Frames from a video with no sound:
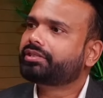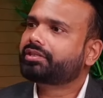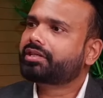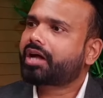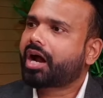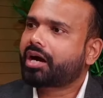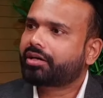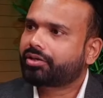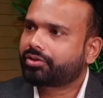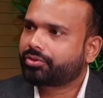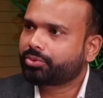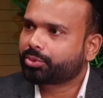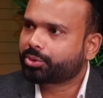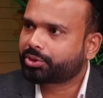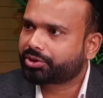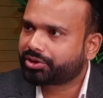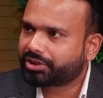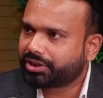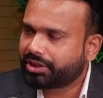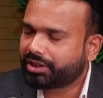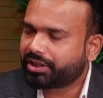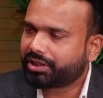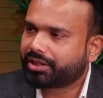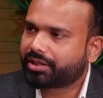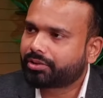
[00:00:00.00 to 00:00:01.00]
start to
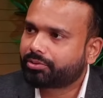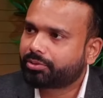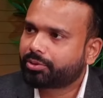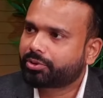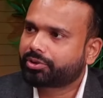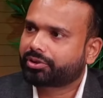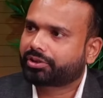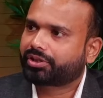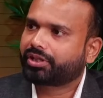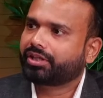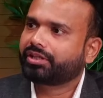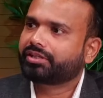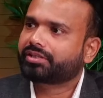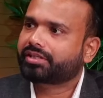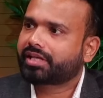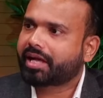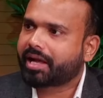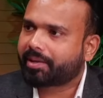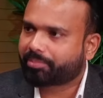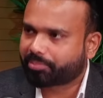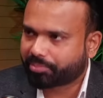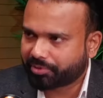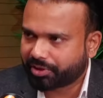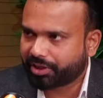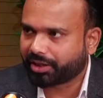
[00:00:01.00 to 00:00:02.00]
see those things
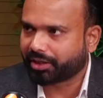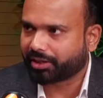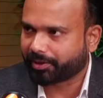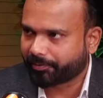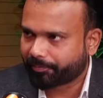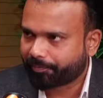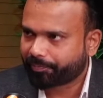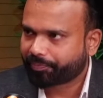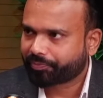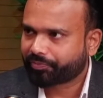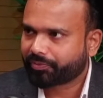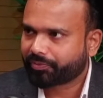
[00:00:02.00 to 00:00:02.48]
happening